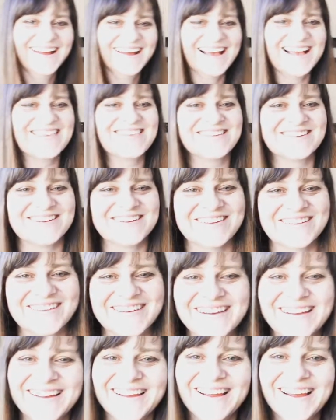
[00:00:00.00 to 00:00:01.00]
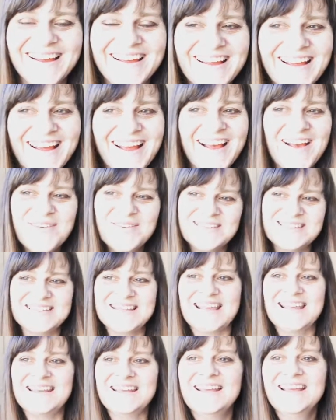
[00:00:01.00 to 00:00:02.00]
As you do. I was
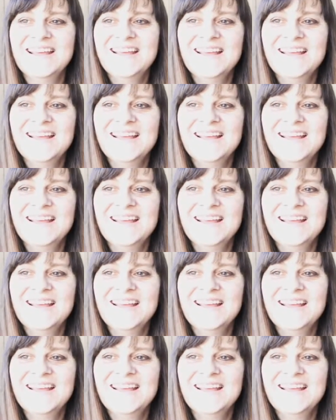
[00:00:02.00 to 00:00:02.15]
10.